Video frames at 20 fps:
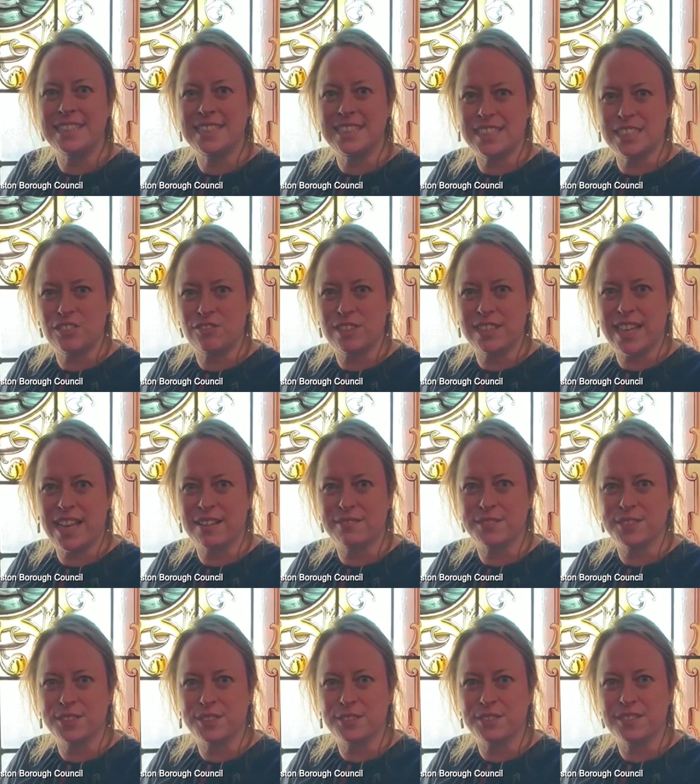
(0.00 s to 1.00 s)
District
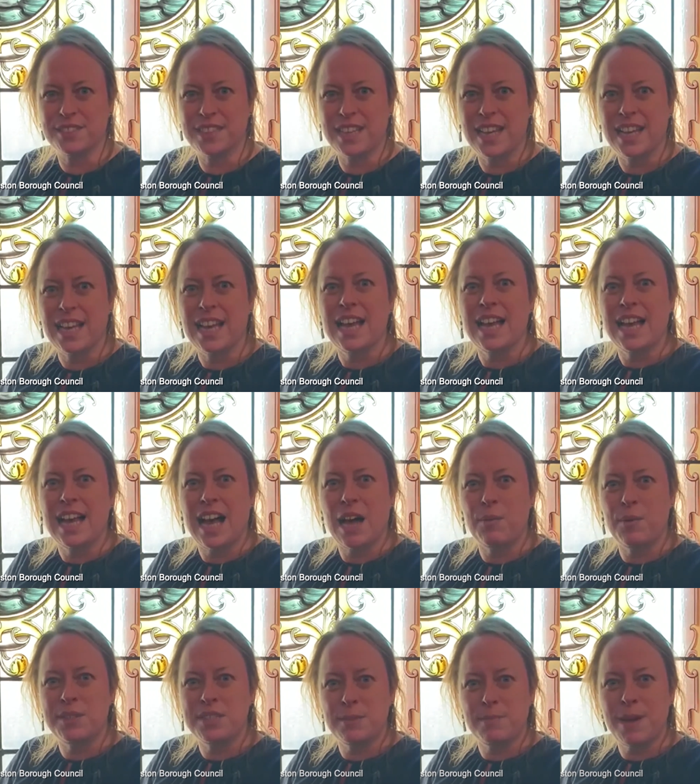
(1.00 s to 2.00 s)
Council. I
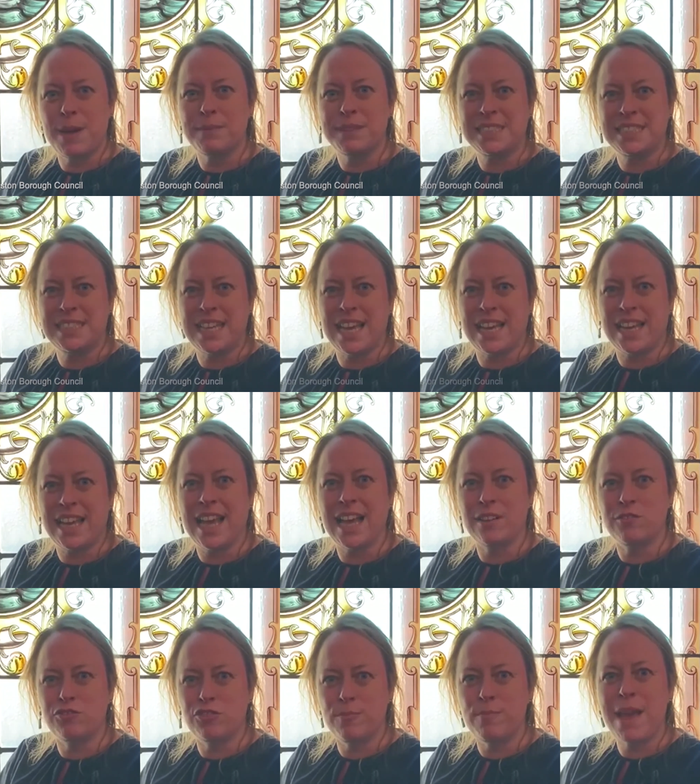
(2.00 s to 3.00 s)
want to be able to say how
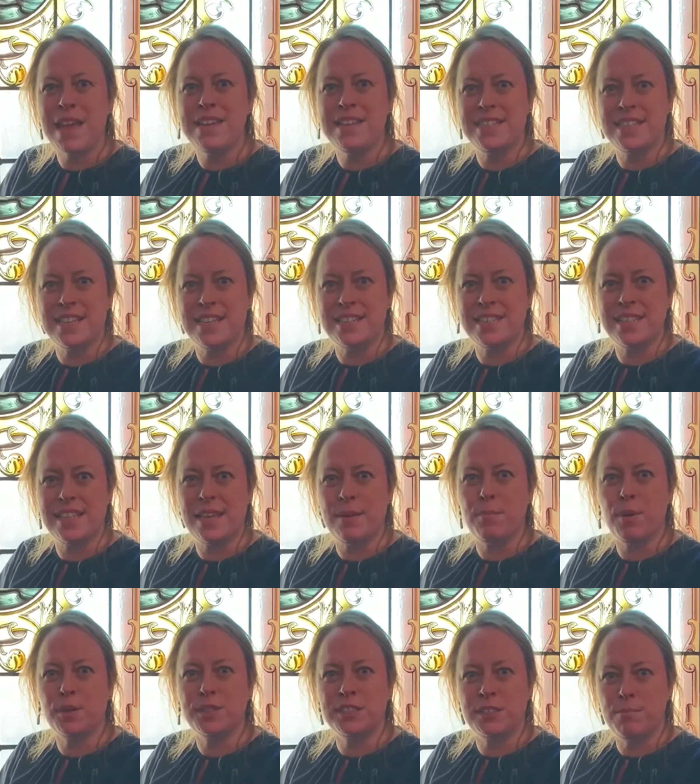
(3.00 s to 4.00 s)
tremendous the
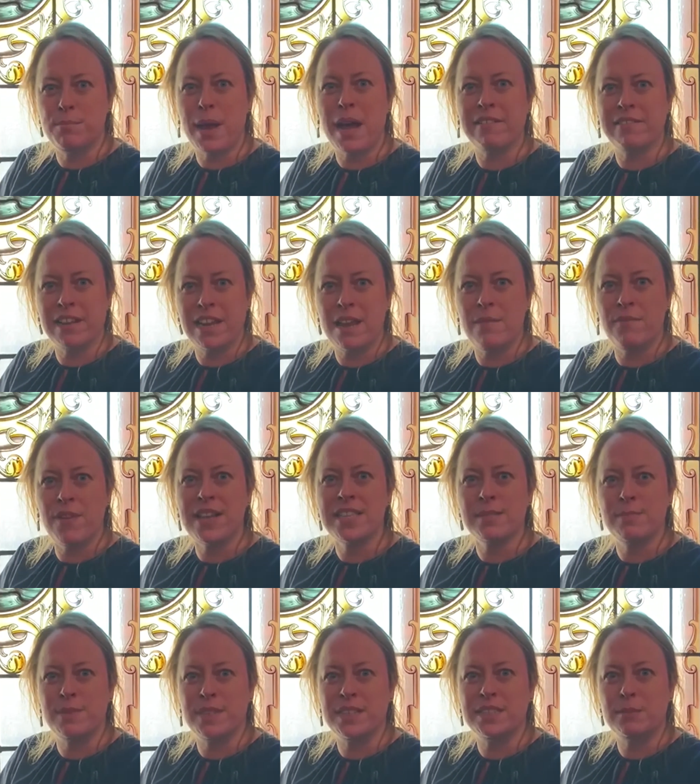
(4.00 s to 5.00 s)
Boston Barrier
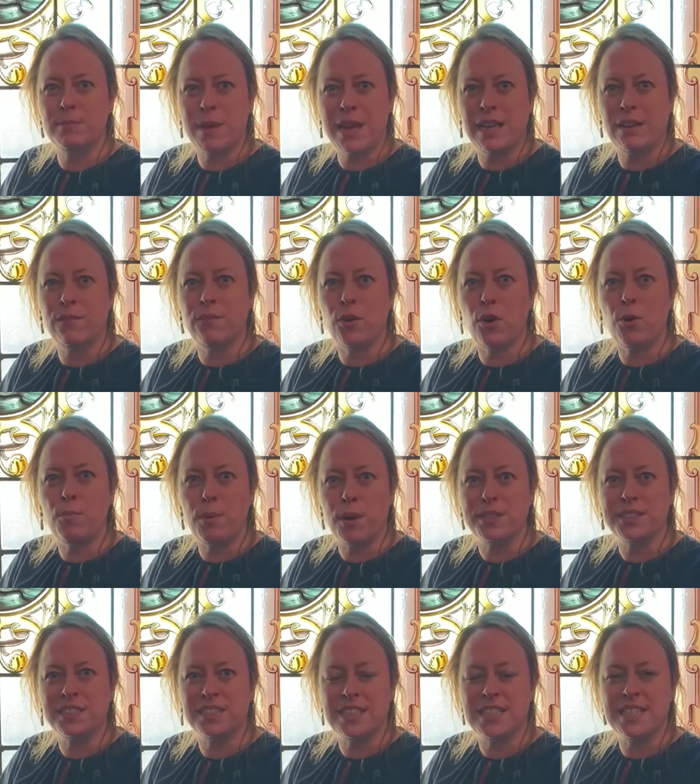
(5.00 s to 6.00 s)
investment has been for
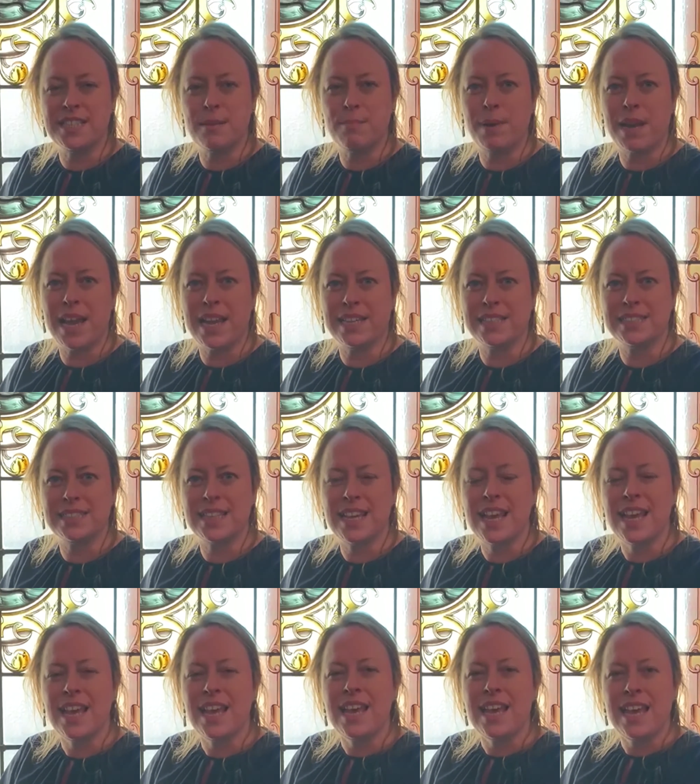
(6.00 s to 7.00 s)
Boston as a place.
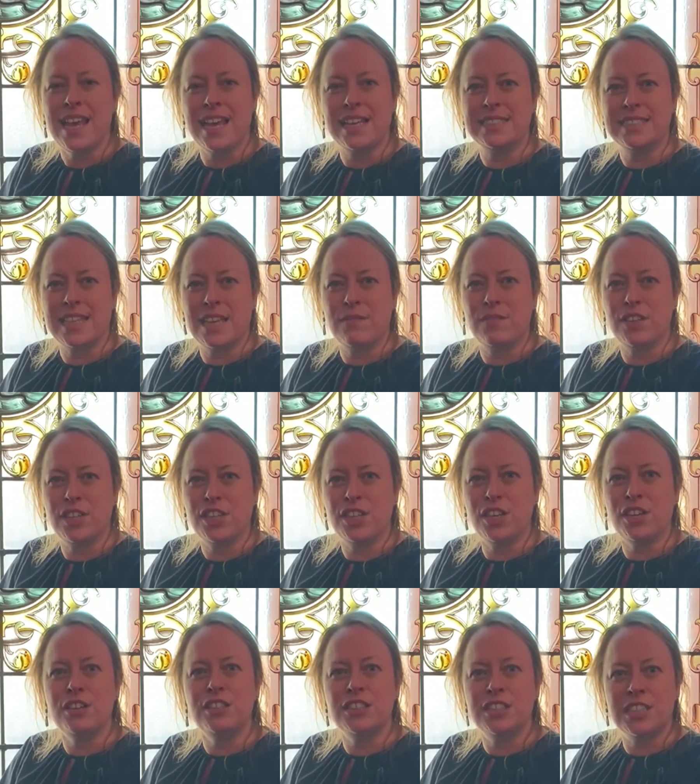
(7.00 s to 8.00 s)
It's given a
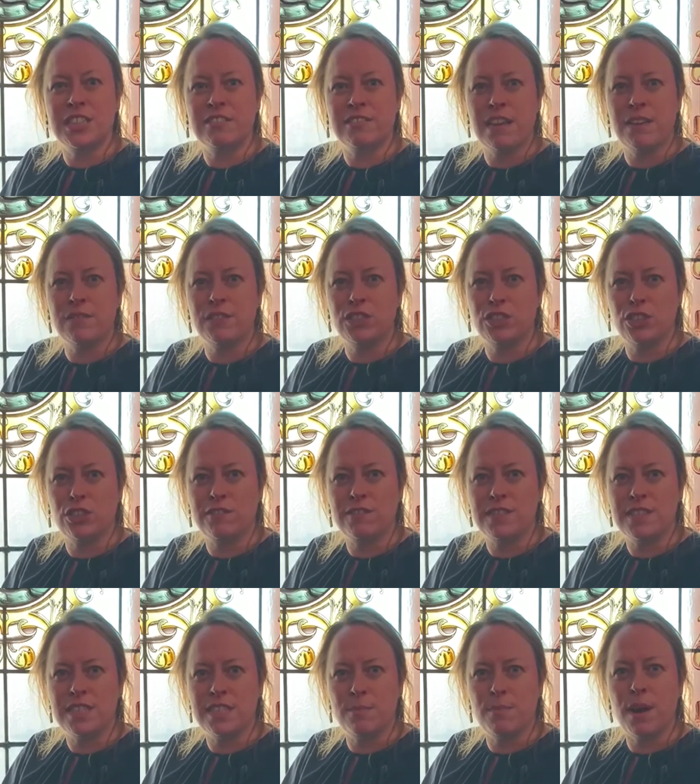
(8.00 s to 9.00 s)
huge degree of
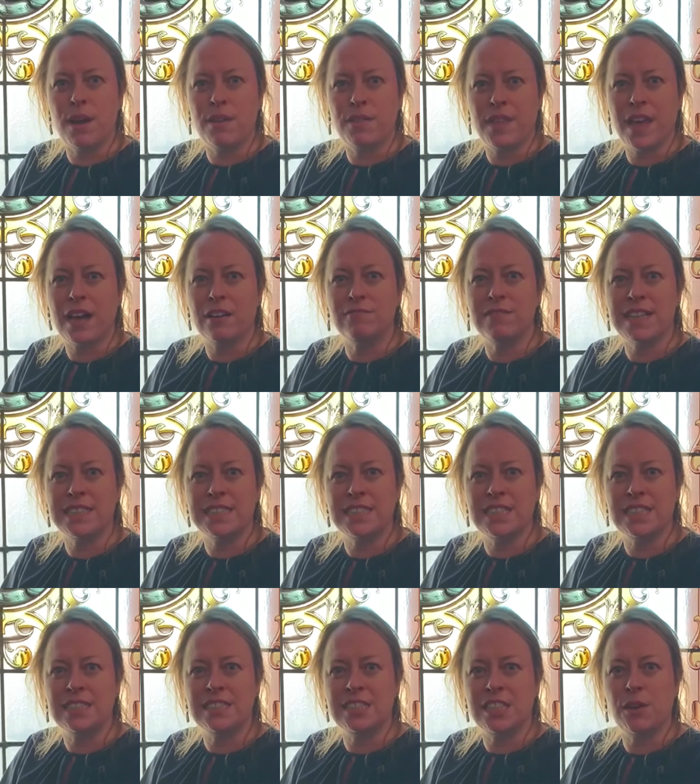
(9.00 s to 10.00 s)
assurance to both our
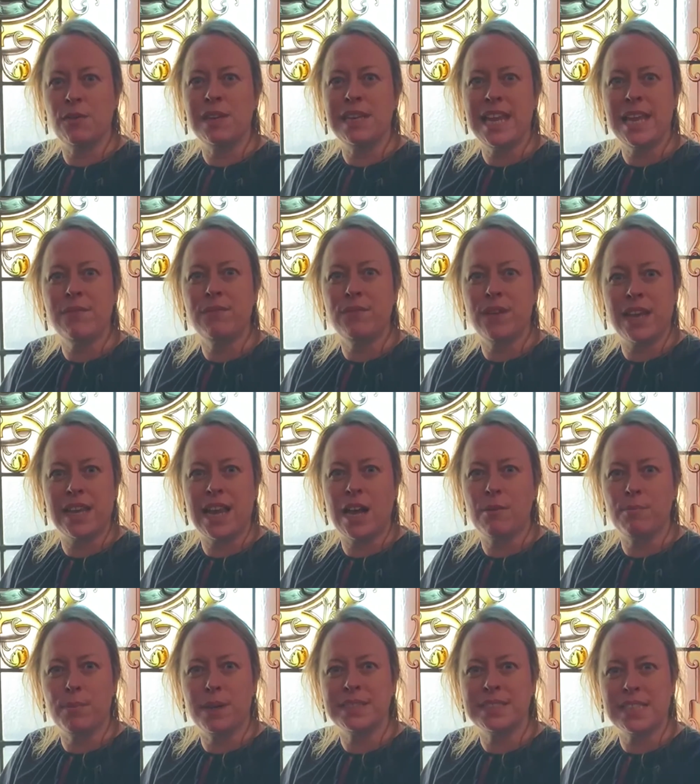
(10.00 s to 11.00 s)
residents who live in our
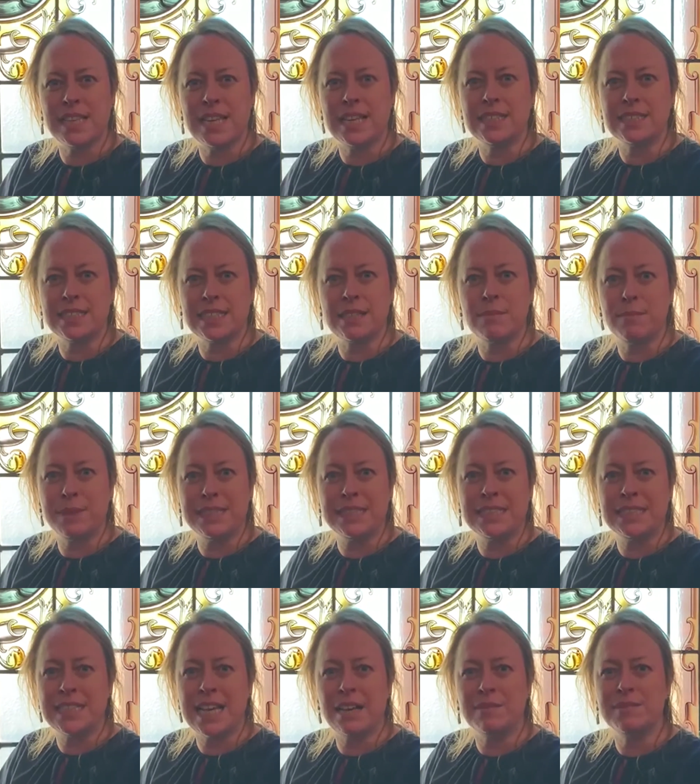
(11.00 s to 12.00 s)
bustling, busy
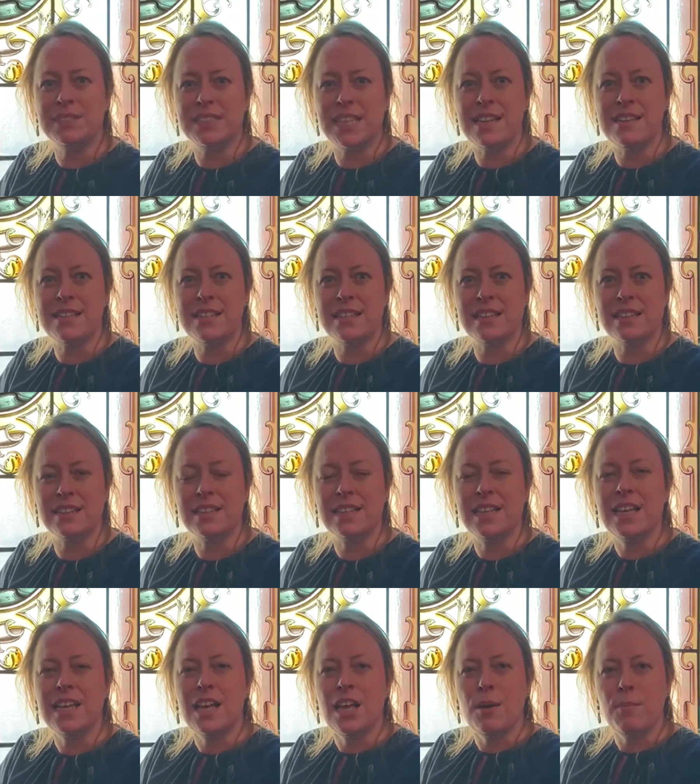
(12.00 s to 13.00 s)
town centre,
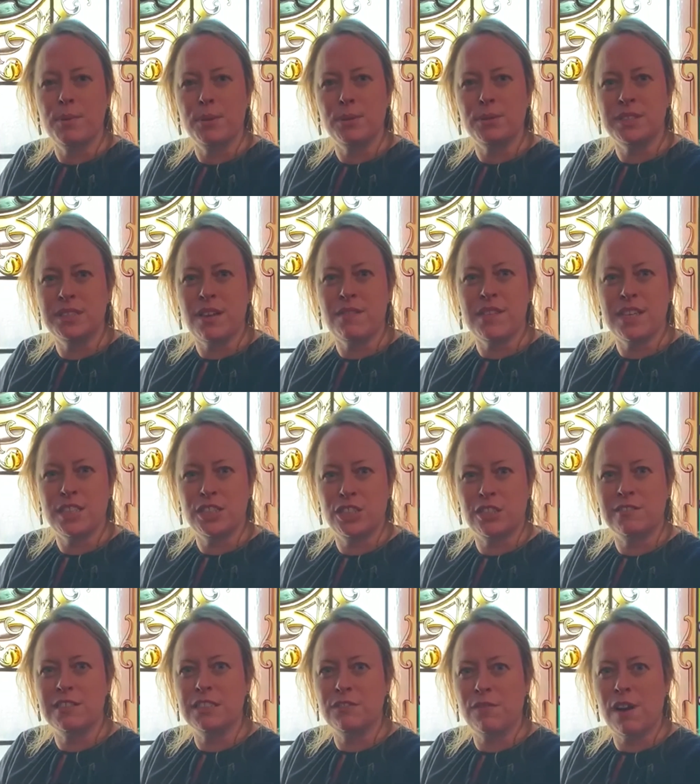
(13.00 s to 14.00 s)
but also the
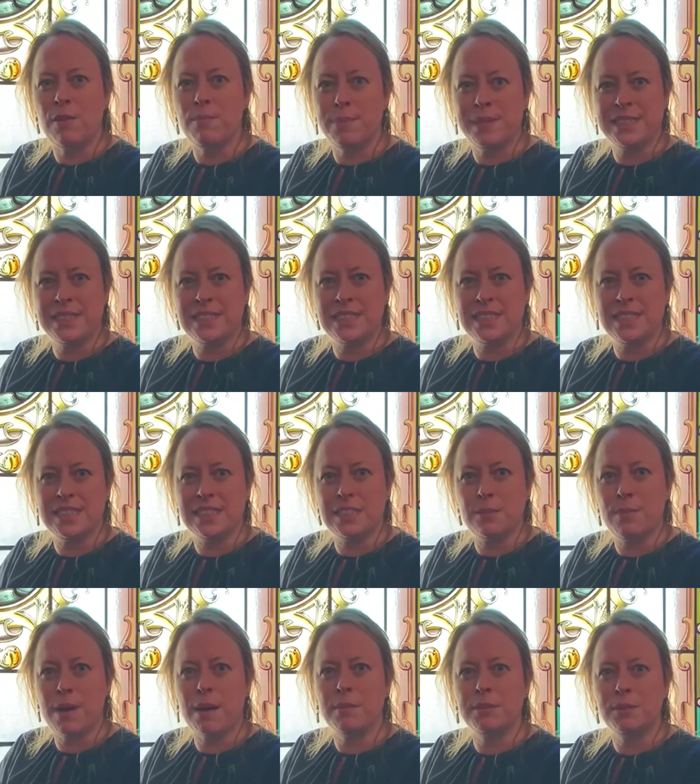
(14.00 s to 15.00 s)
assurance for our businesses to
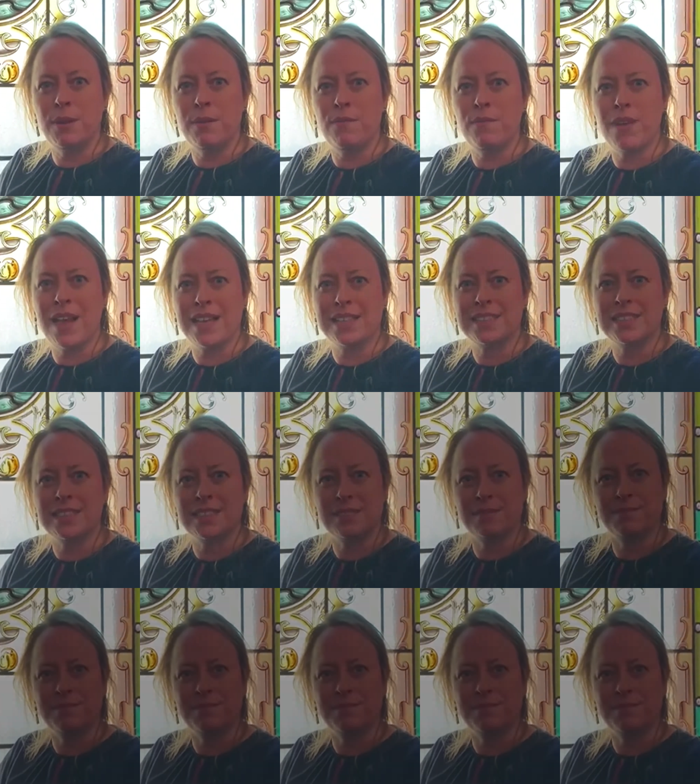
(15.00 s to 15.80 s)
be able to invest.